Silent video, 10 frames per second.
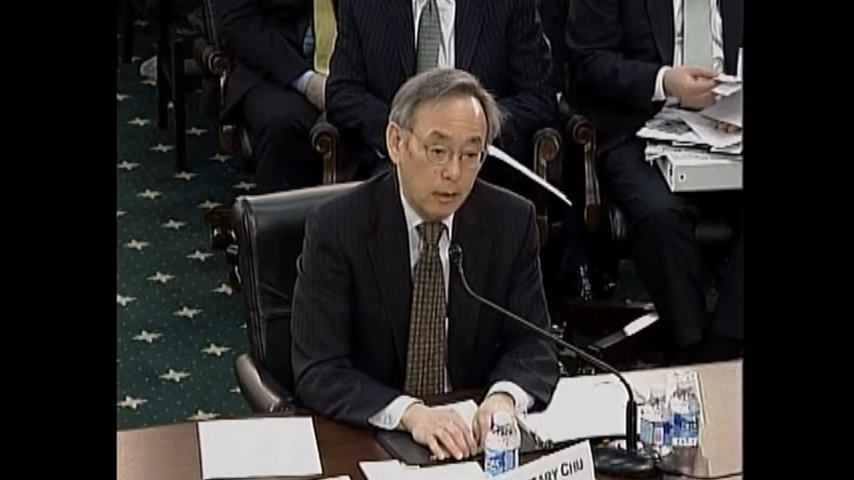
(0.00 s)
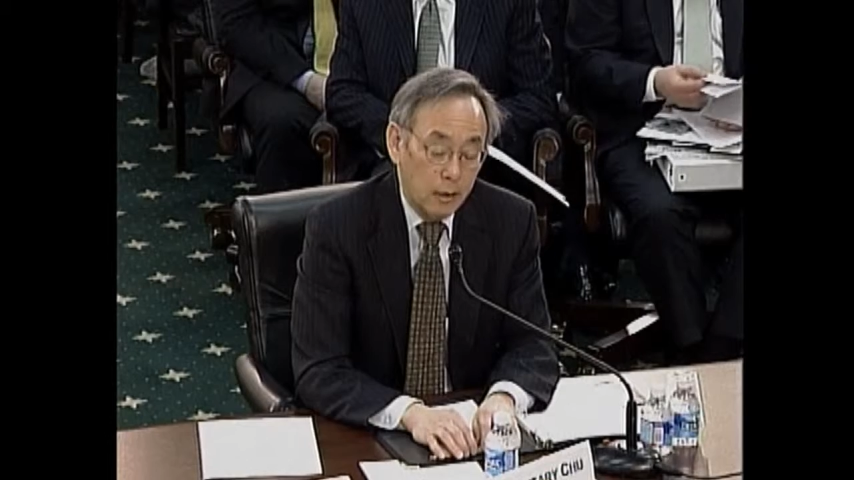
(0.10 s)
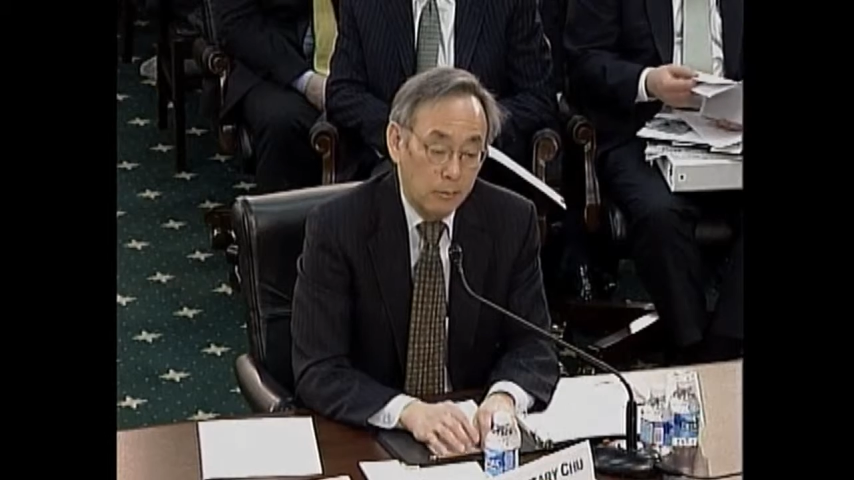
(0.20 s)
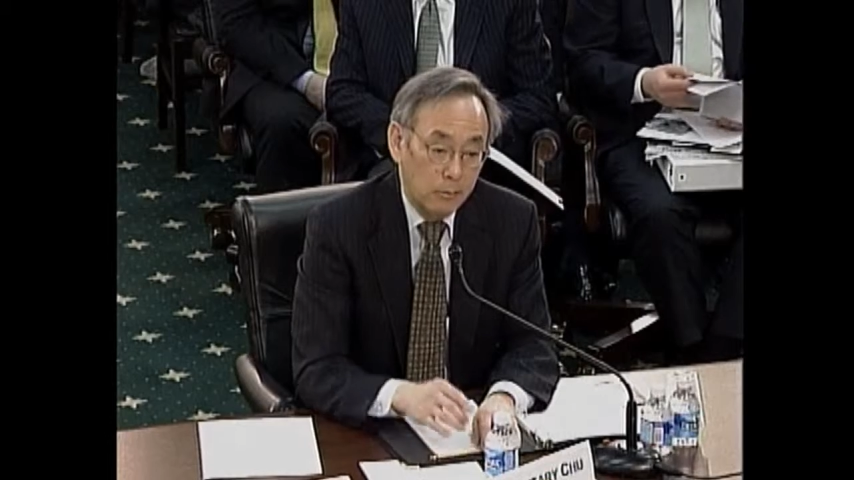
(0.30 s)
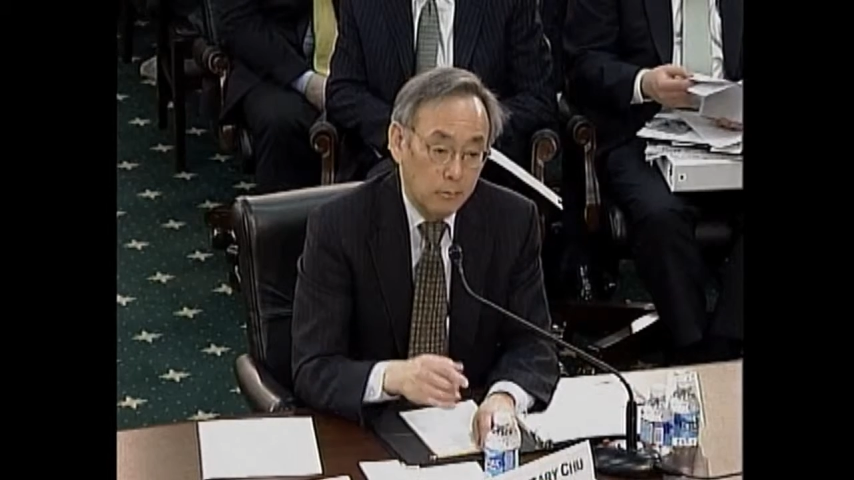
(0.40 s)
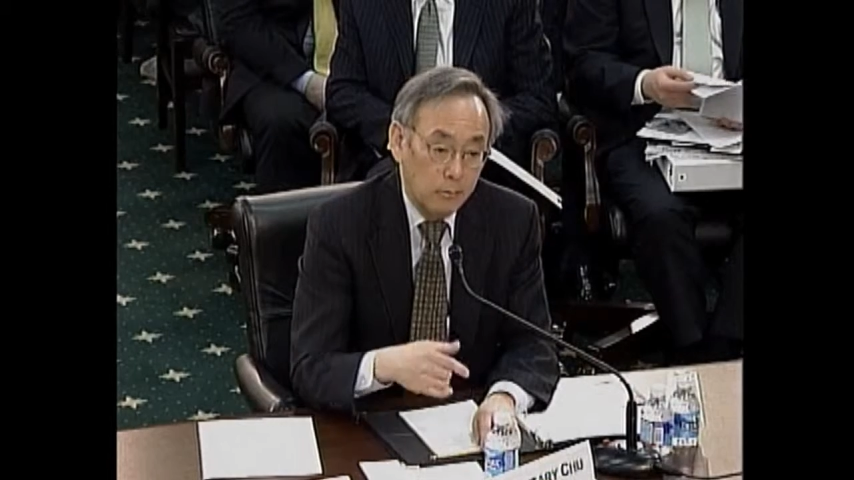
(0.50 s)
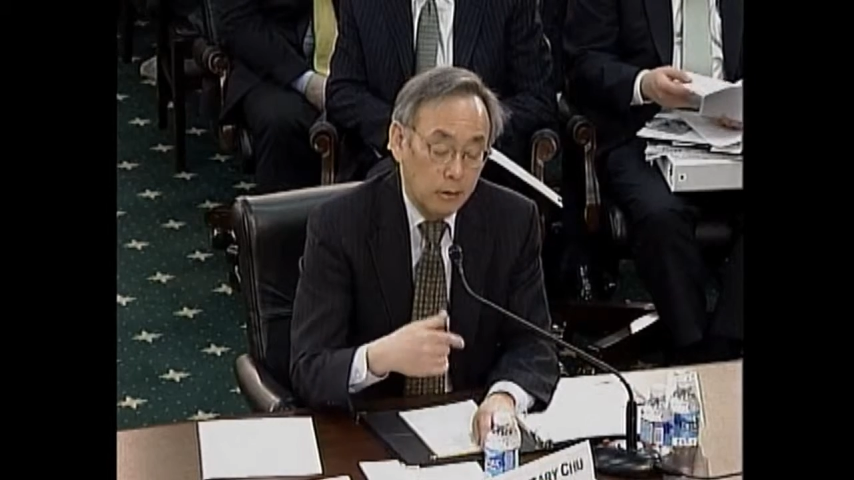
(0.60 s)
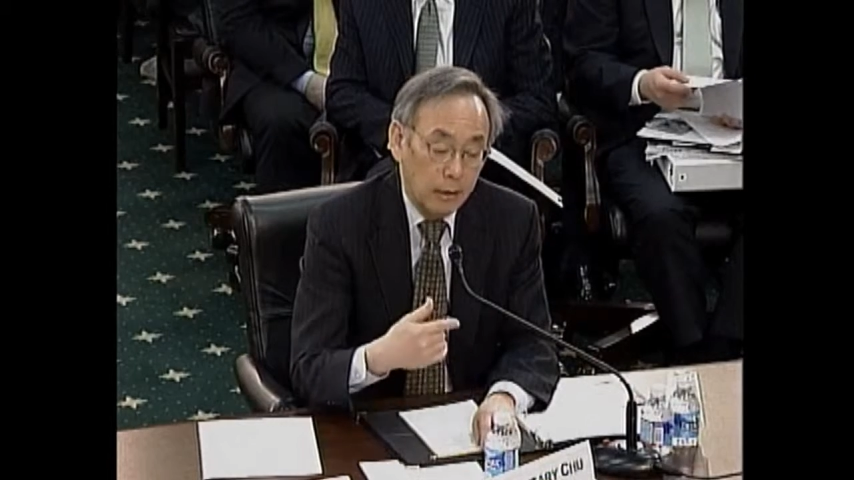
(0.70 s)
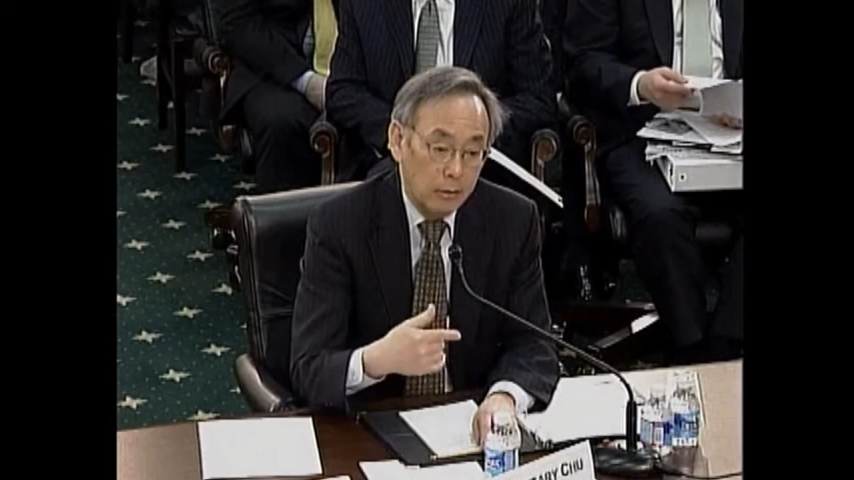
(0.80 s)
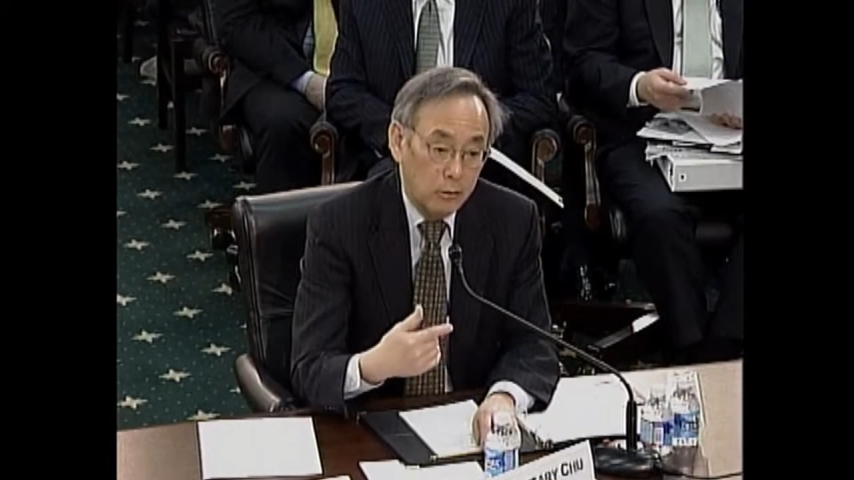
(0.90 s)
and I'm
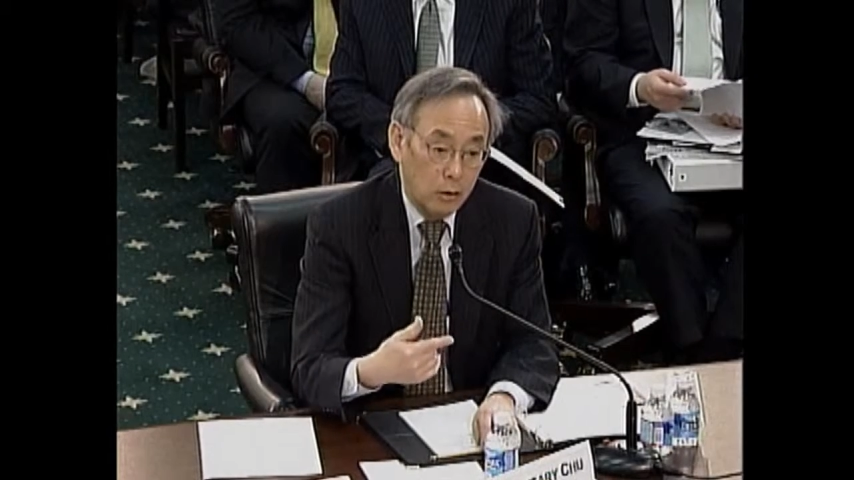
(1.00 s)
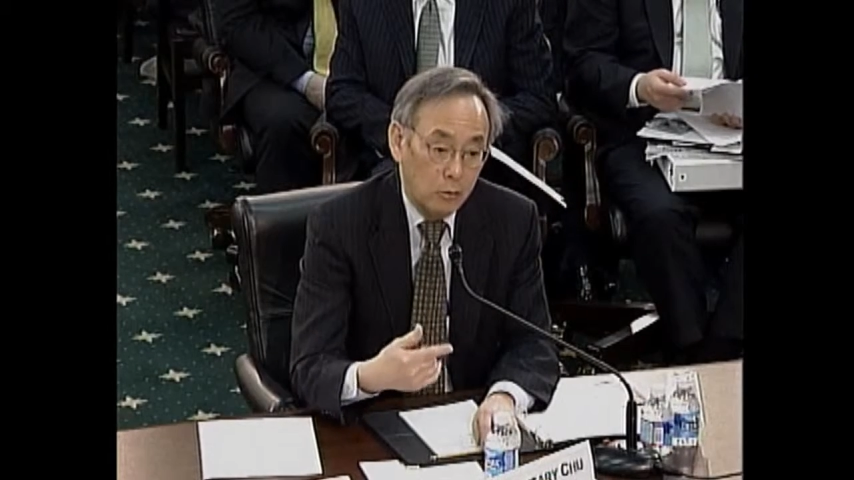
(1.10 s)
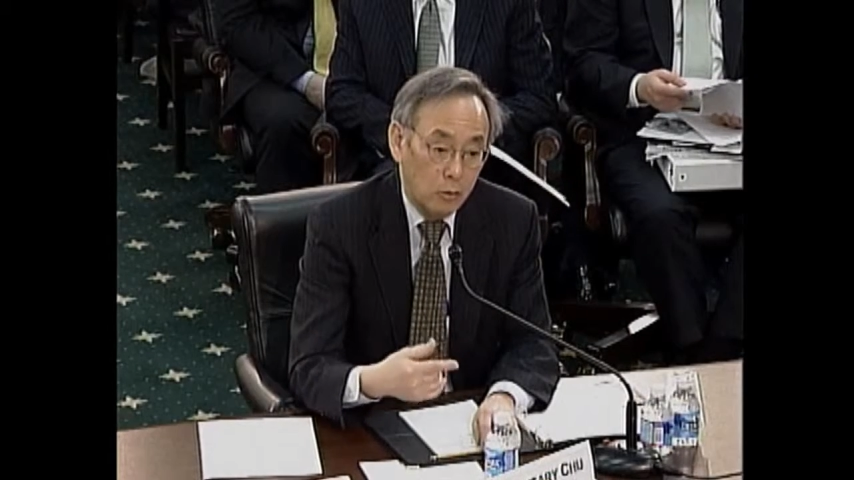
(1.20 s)
glad to note